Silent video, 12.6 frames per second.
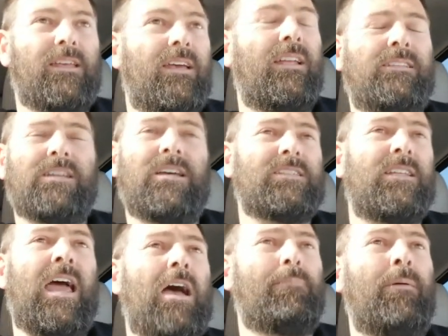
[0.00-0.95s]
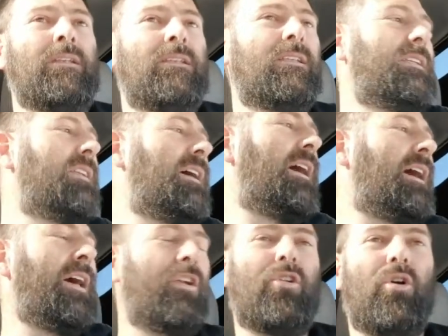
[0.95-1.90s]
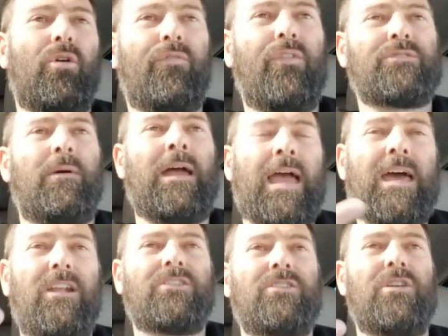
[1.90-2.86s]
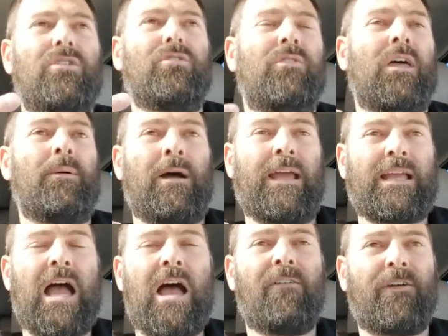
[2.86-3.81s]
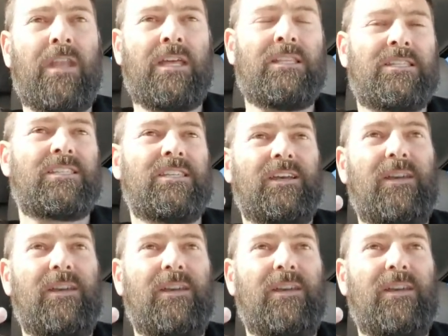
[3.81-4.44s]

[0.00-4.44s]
It doesn't happen. I don't know if it's my attitude, my confidence,